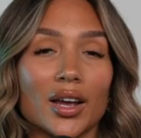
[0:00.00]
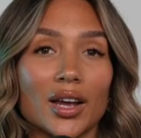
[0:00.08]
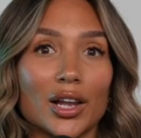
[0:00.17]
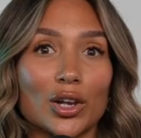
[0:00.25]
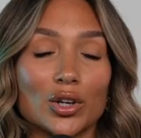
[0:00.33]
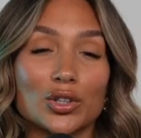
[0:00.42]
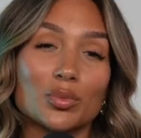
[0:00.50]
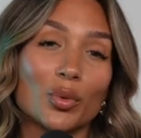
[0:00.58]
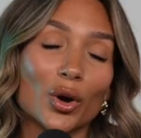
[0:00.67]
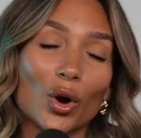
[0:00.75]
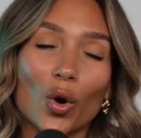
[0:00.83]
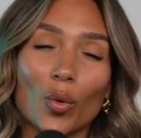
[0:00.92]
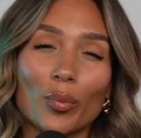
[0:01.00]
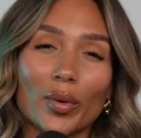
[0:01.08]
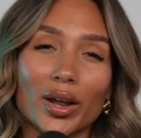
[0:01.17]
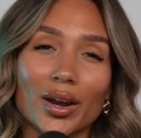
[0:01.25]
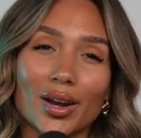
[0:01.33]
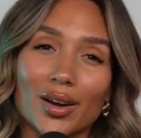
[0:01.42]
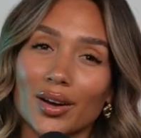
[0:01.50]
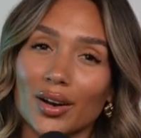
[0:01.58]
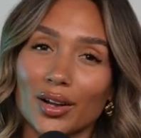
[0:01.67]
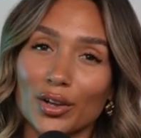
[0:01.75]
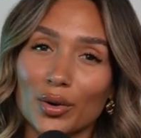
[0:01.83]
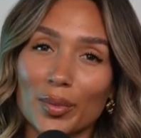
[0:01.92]
it looks more open and
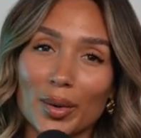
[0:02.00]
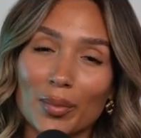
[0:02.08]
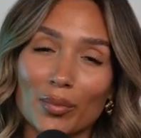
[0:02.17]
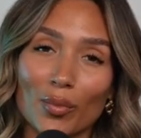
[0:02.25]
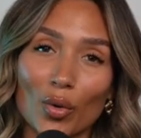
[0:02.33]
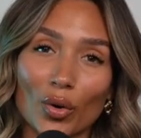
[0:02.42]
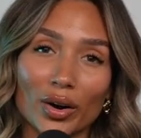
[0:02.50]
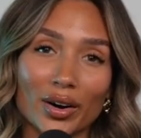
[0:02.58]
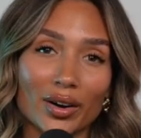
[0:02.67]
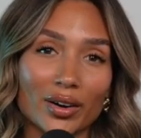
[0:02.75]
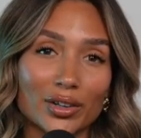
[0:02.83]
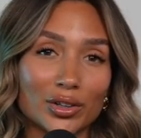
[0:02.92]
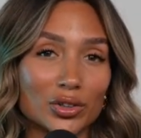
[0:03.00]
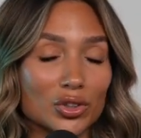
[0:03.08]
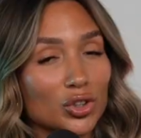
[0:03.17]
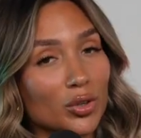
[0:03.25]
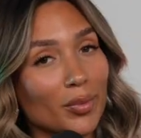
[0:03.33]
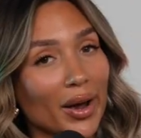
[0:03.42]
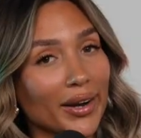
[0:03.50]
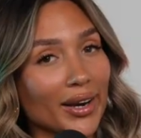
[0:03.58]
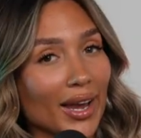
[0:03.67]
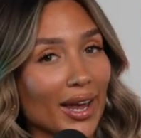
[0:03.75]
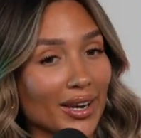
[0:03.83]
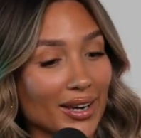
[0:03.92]
a little bit more
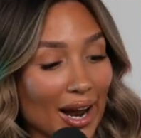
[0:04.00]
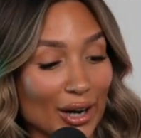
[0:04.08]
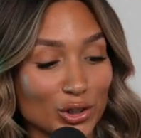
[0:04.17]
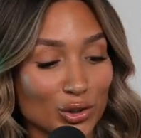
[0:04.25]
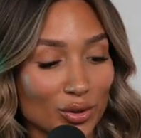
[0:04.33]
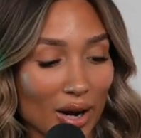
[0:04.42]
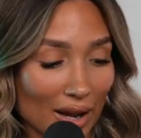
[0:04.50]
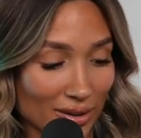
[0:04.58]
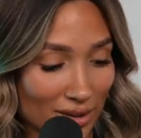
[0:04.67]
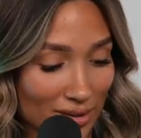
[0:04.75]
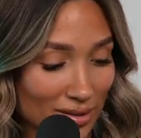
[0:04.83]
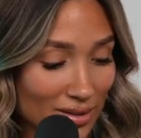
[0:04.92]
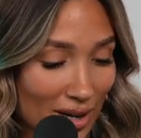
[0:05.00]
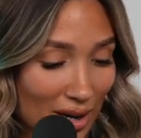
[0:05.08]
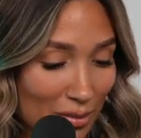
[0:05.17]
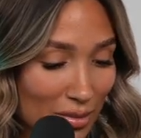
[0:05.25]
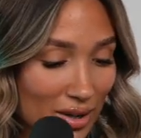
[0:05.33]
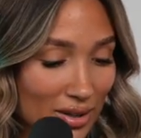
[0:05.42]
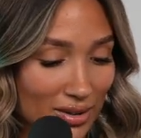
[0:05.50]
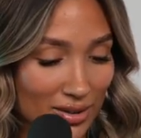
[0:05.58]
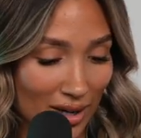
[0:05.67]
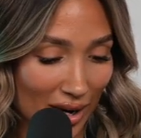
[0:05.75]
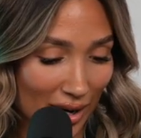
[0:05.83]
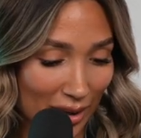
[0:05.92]
dramatic and natural at the same
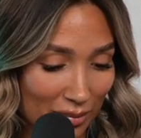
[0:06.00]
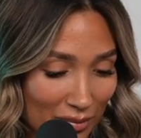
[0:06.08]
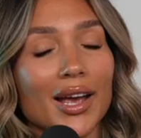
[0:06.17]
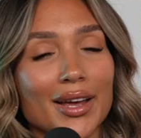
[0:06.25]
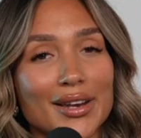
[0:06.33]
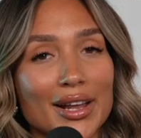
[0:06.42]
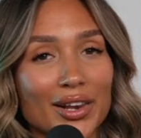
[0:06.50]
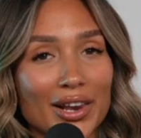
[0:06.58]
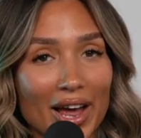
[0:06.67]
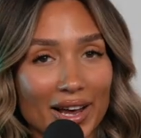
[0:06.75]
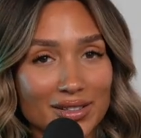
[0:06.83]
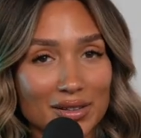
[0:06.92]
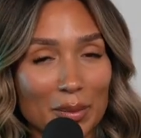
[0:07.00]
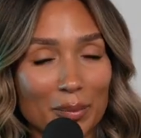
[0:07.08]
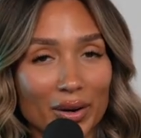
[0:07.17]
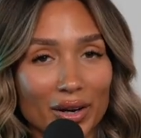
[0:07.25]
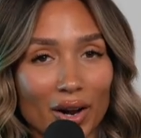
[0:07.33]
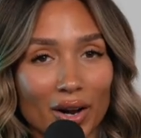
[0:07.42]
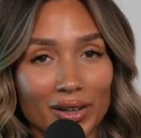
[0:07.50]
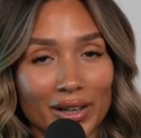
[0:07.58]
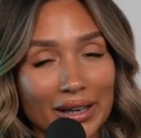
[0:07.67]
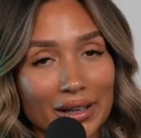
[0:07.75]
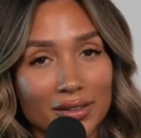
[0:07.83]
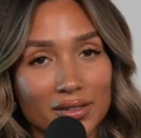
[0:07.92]
time. And last but not
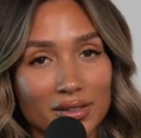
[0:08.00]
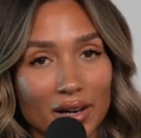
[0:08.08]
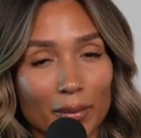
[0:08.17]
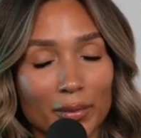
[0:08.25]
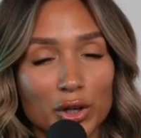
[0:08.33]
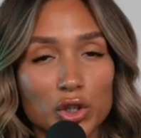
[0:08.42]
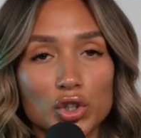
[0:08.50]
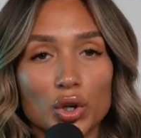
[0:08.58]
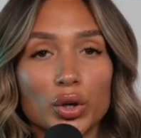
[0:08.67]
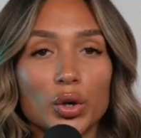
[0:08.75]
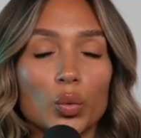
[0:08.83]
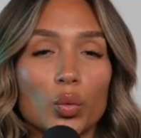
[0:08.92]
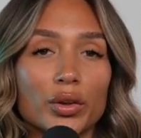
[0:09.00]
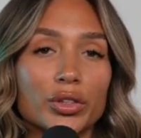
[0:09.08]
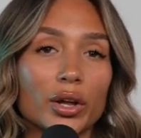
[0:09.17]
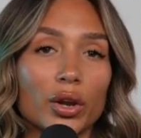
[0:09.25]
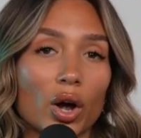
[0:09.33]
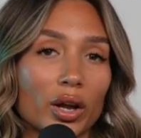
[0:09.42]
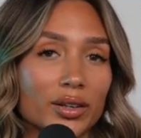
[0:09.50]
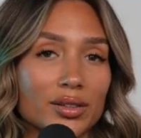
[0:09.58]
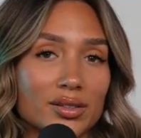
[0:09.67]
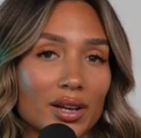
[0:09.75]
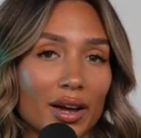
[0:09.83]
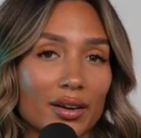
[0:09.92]
least, I'm going to show you what the Lanna
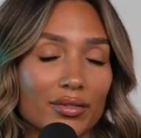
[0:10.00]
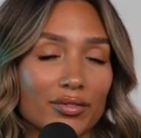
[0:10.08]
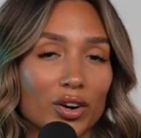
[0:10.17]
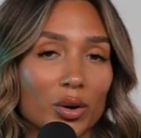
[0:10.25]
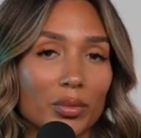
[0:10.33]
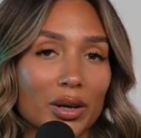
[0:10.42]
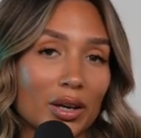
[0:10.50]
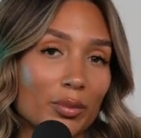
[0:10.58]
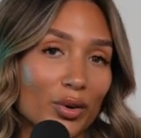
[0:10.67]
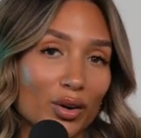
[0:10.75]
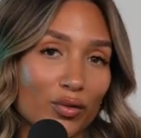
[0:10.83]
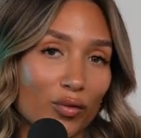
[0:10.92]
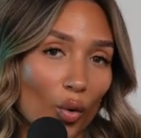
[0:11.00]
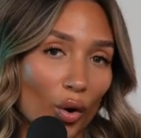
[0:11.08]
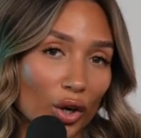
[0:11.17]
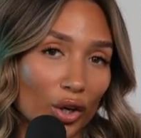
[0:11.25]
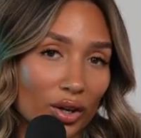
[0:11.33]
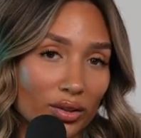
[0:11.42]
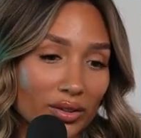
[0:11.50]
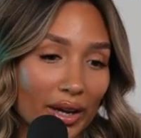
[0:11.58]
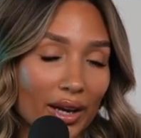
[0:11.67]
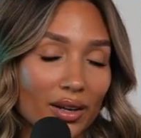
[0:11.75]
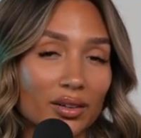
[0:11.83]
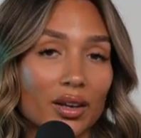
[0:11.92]
set from ebook 4 looks
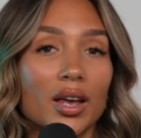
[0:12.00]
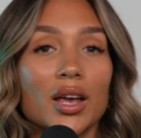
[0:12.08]
like.